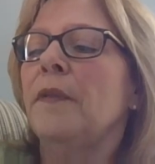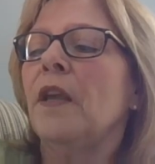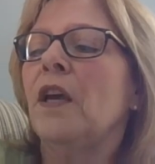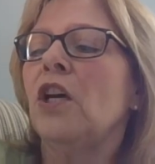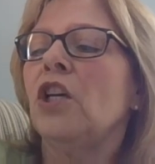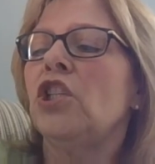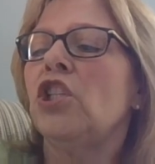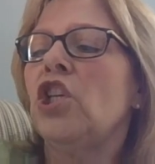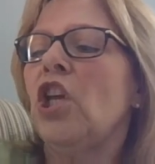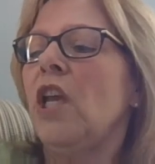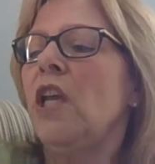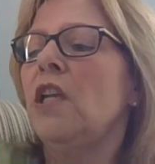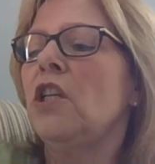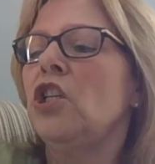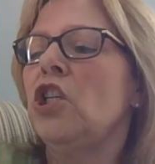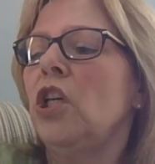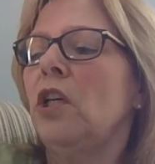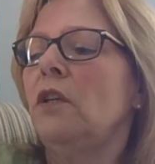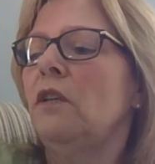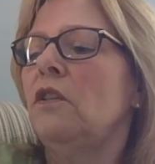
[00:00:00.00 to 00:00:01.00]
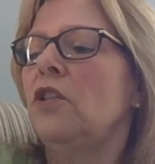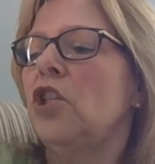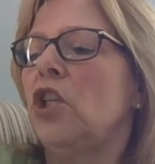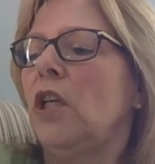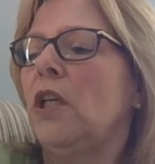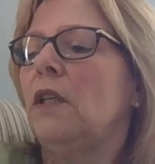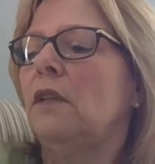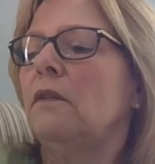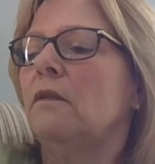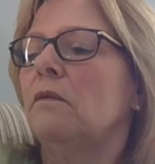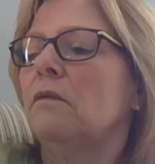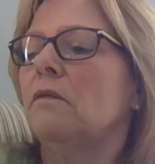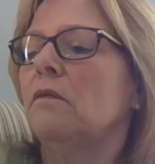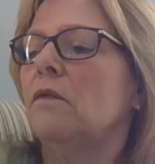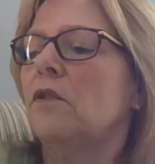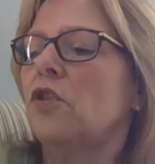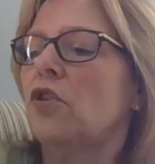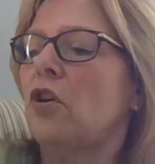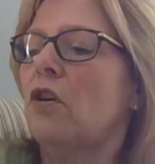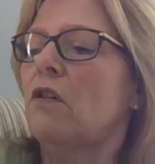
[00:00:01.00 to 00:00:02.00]
"A change in gene,"
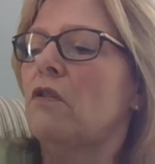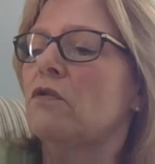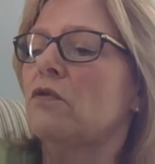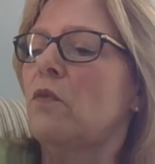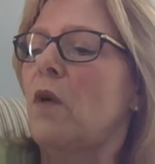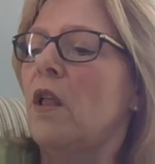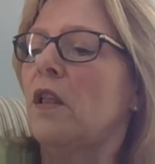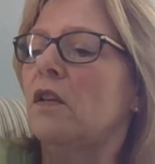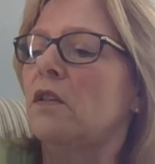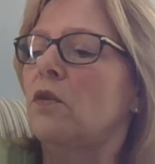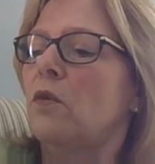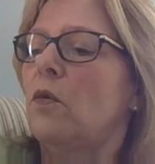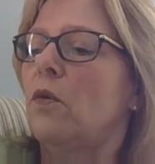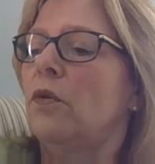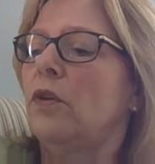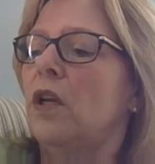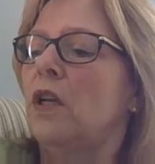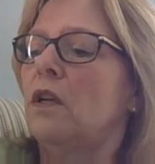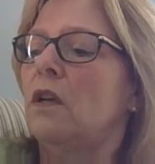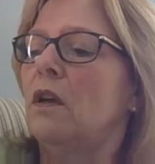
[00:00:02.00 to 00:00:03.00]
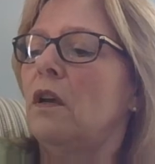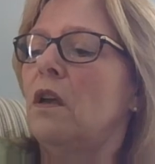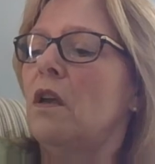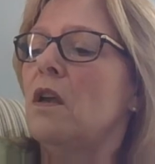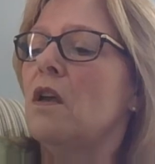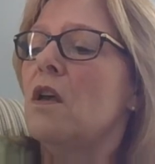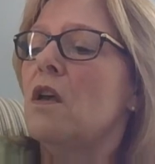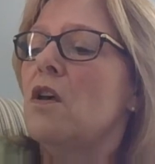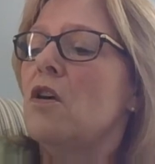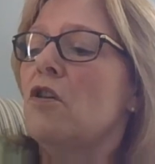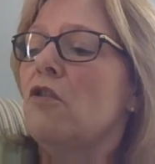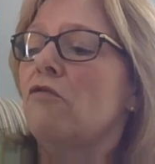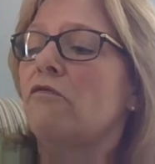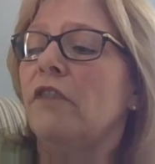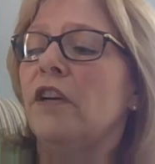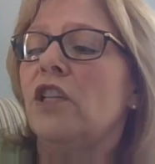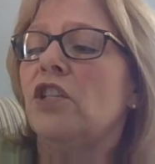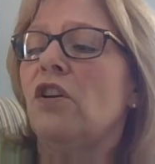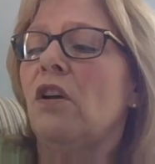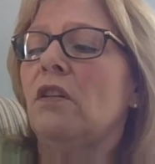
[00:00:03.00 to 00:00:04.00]
Charles Wallace quoted,
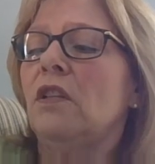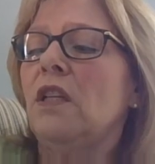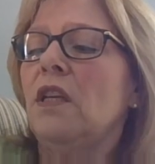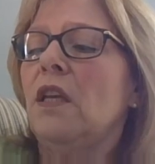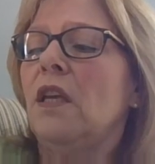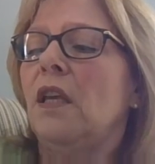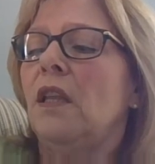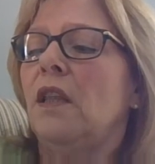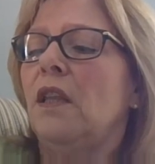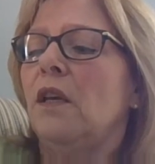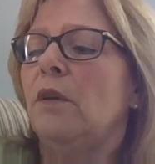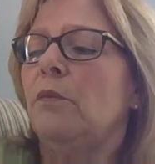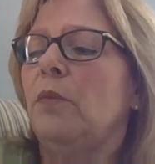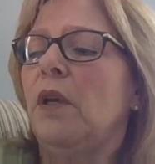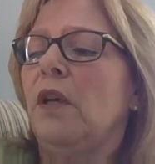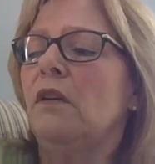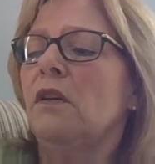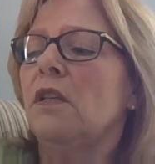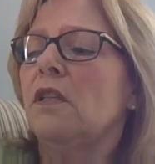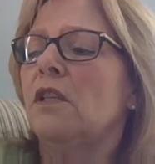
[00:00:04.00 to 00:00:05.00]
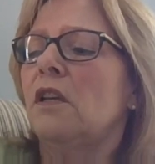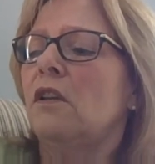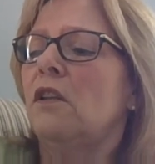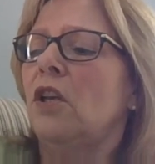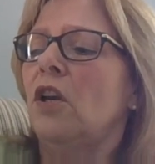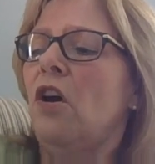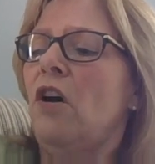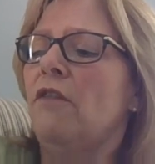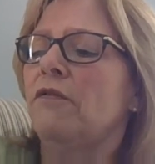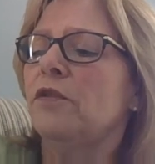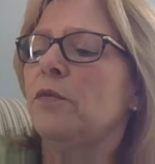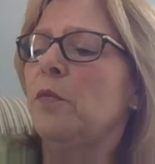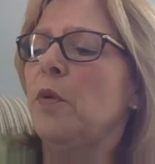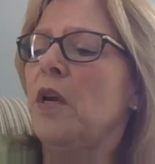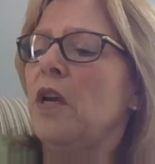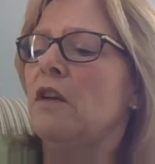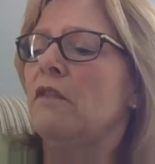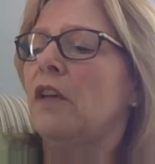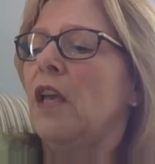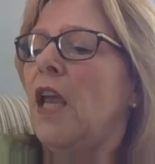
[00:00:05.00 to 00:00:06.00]
"resulting in the appearance in the
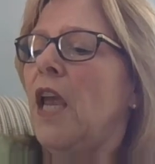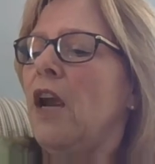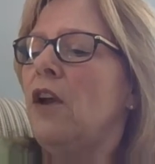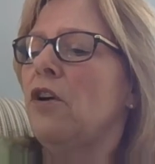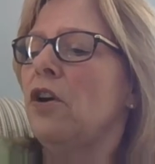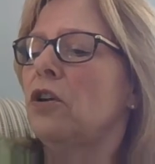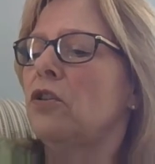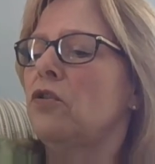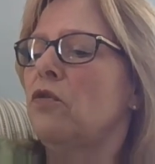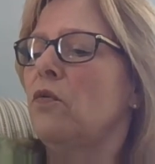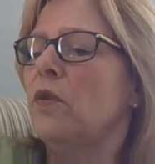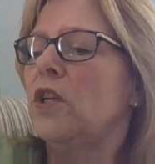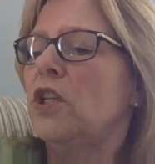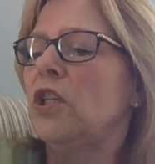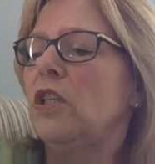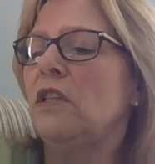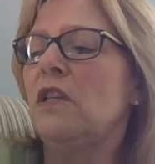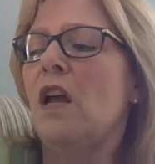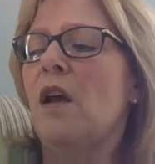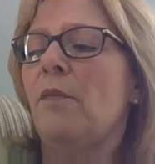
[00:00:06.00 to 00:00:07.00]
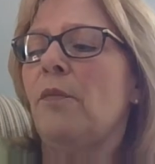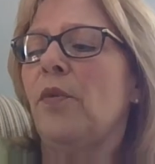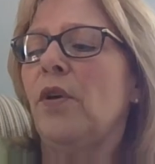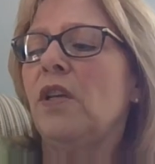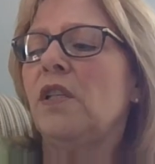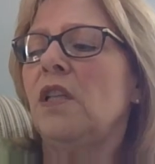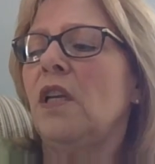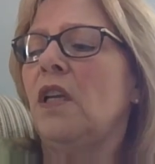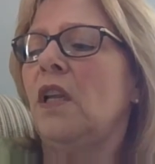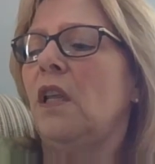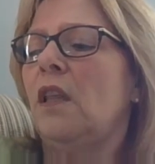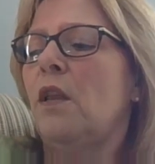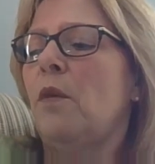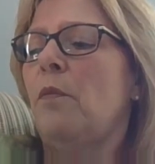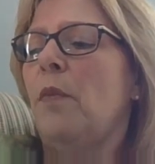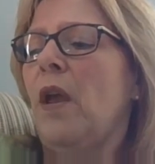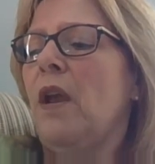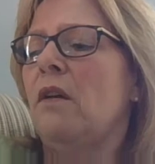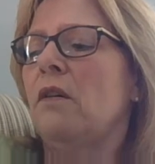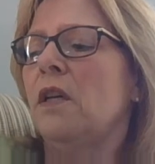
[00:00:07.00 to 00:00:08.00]
offspring of a character which is not present in the
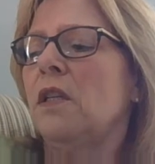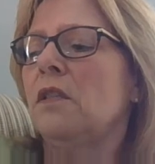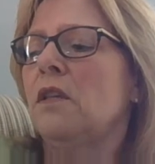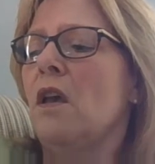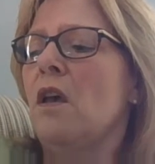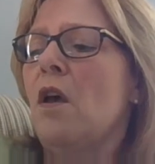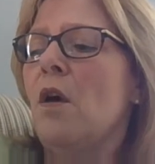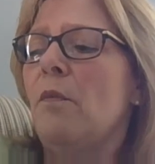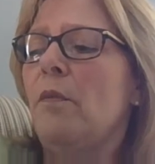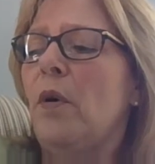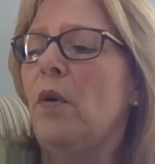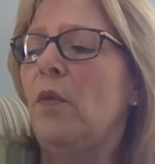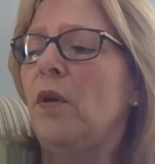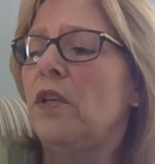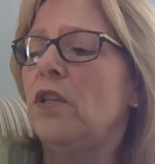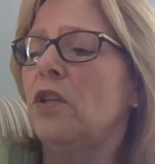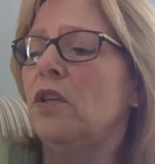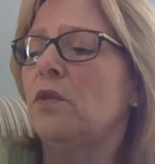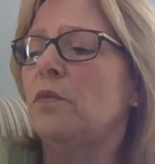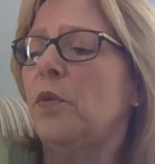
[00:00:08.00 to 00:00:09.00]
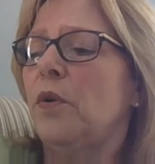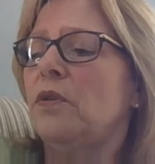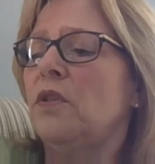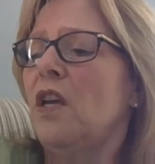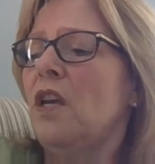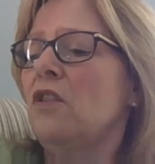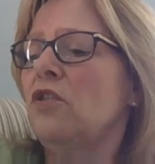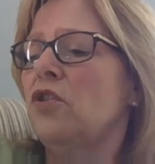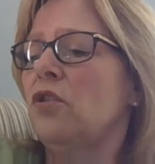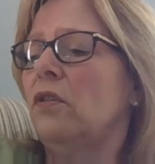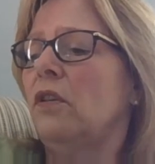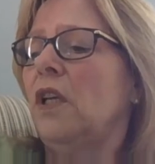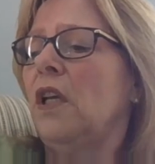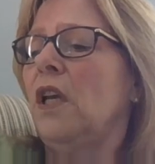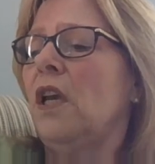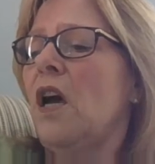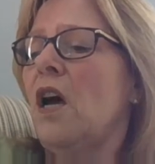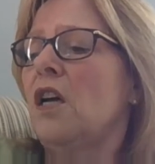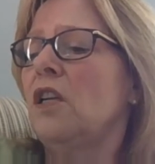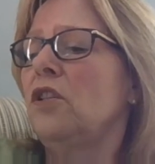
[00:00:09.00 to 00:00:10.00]
parents, but which is
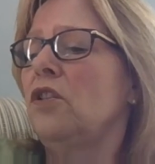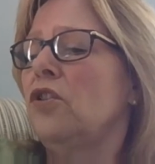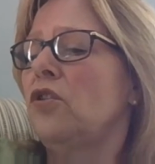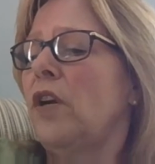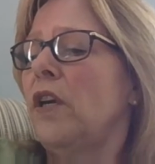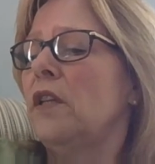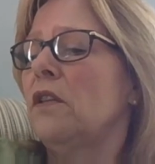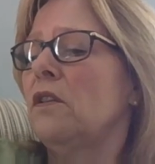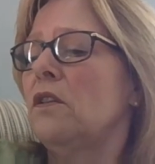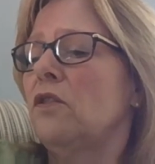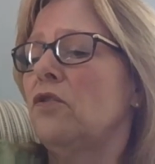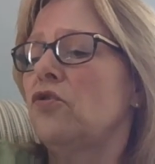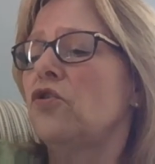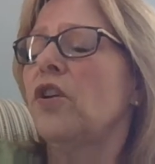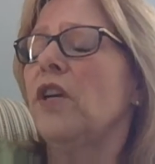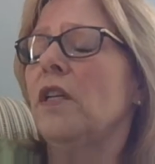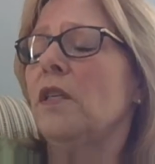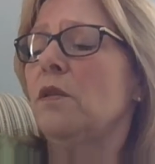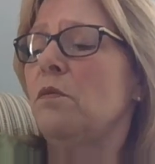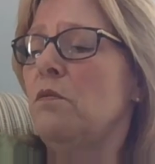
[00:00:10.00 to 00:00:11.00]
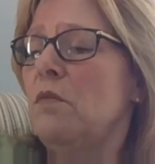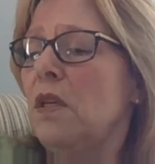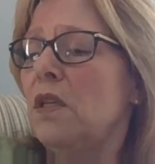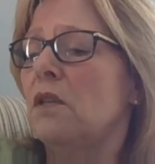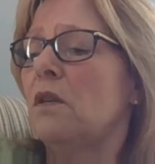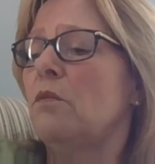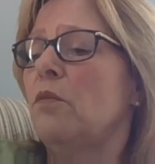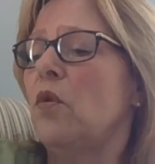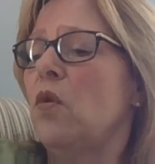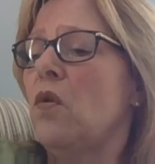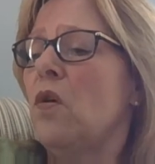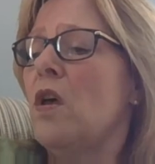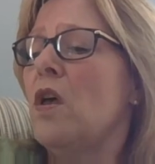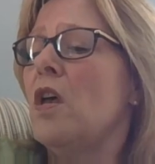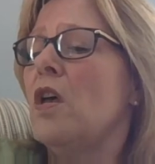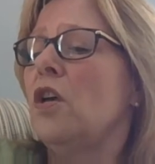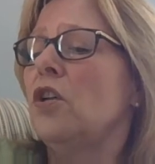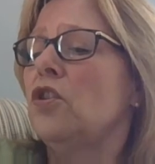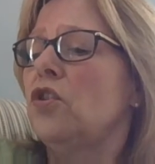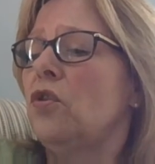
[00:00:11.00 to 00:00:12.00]
potentially untransmissible
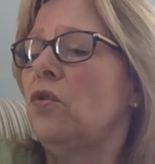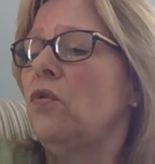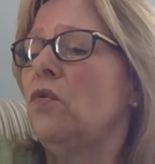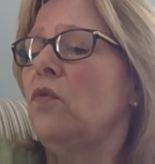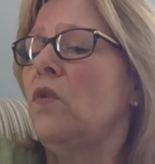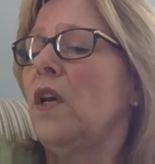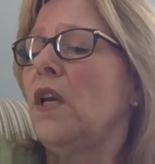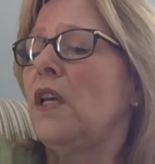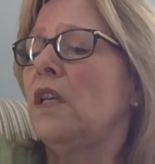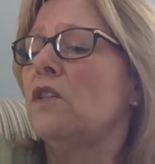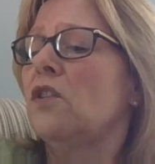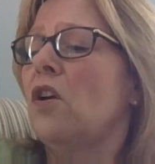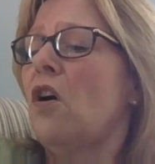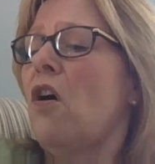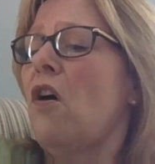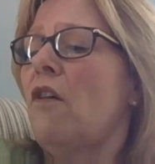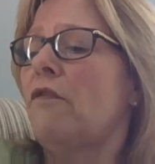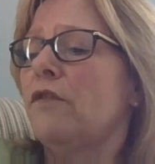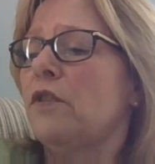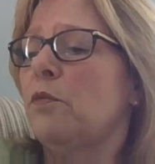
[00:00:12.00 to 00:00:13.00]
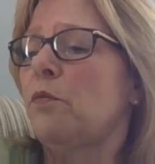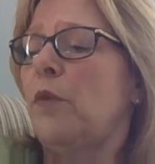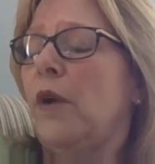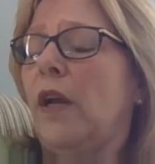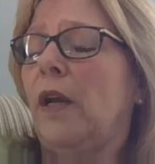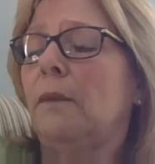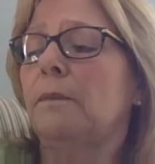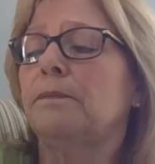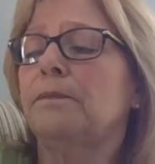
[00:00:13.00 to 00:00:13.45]
to its offspring."